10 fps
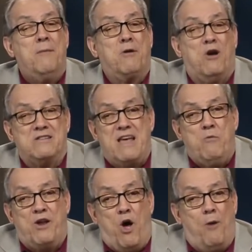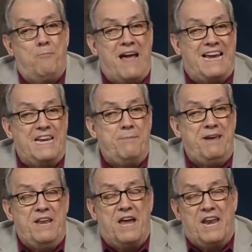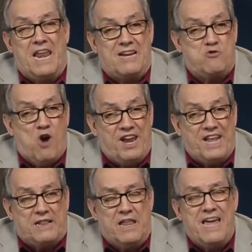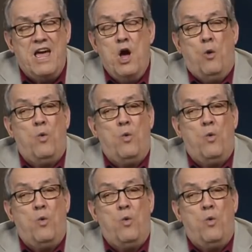because they want all banking to be done electronically.